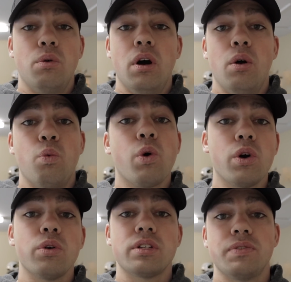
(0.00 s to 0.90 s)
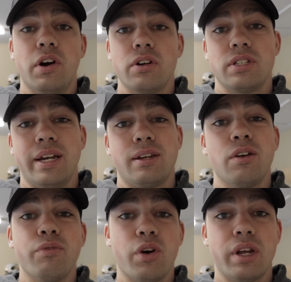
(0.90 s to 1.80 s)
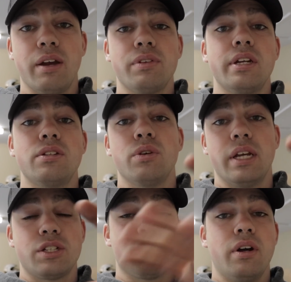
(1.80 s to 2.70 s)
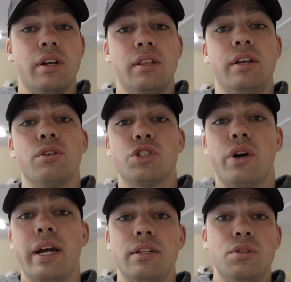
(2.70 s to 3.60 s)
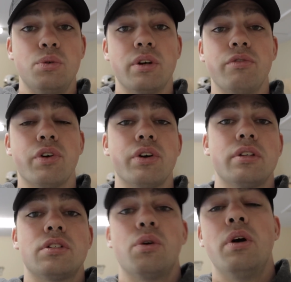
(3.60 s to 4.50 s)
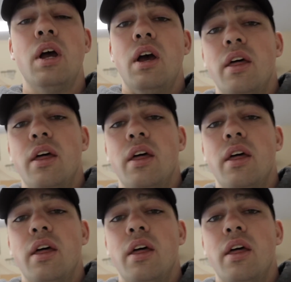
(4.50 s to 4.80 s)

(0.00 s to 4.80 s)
world as far as like converting everything to electronically or trying to convert it, so